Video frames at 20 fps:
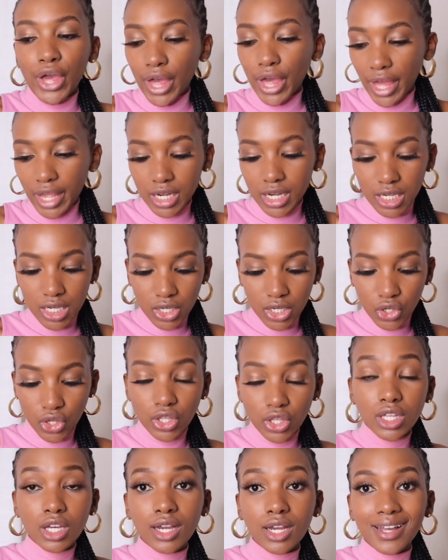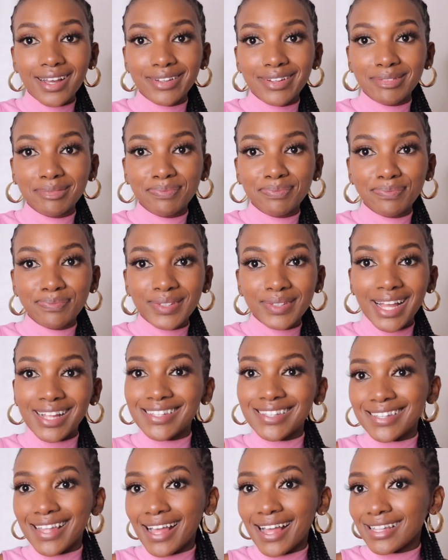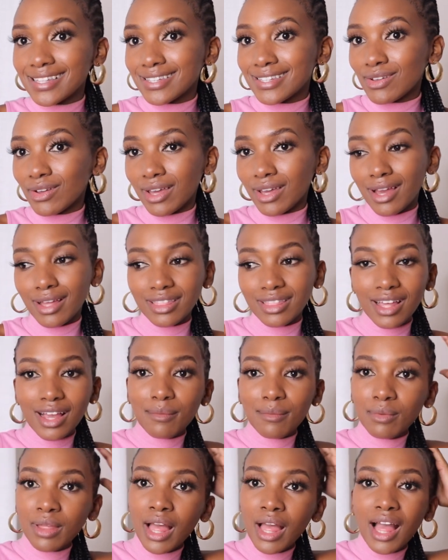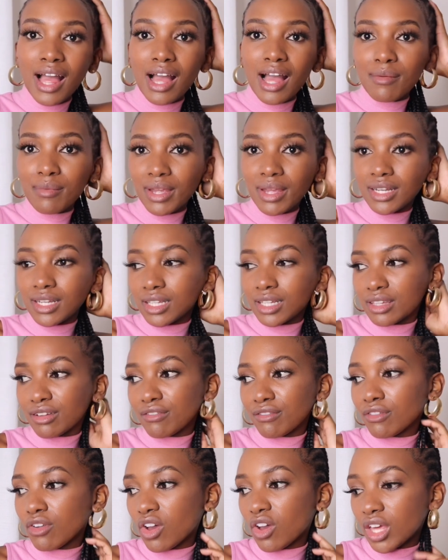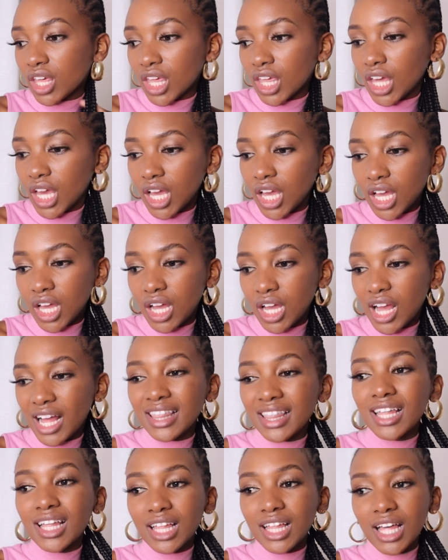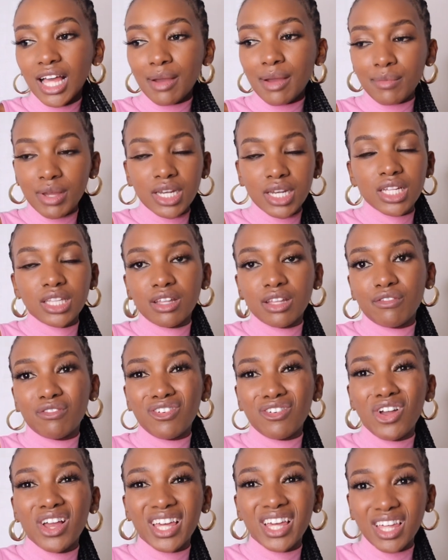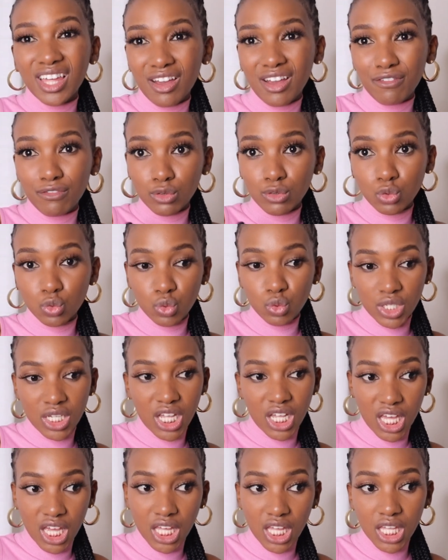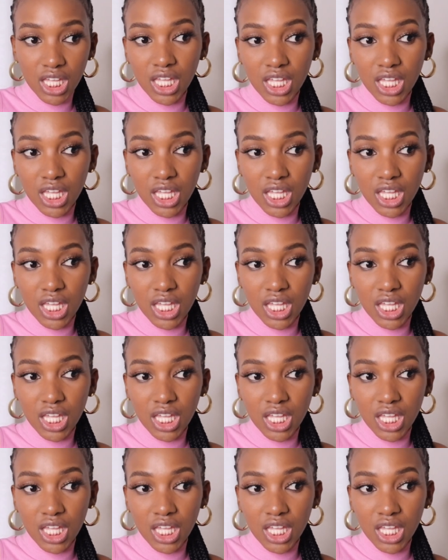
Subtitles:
And yeah, that's okay. I think I'm ending the vlog here. I think I'm ending the vlog here for today.